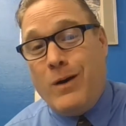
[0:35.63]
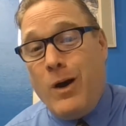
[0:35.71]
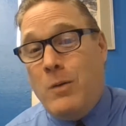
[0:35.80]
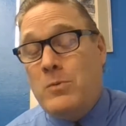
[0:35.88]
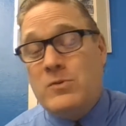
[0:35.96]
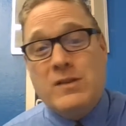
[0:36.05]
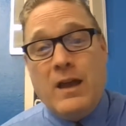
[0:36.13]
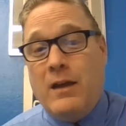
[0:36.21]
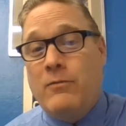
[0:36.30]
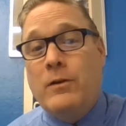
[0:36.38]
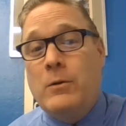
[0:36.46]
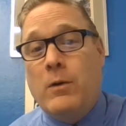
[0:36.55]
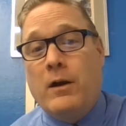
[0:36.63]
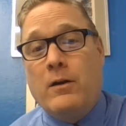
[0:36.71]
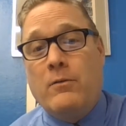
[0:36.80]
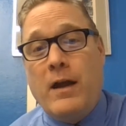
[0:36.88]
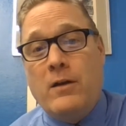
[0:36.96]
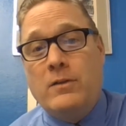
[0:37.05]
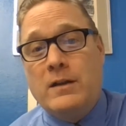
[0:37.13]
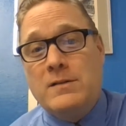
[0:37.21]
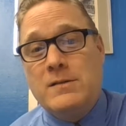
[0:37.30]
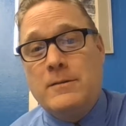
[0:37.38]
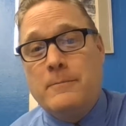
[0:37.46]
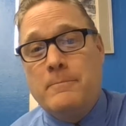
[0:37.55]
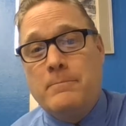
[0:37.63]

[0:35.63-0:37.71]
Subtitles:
almost everywhere around us.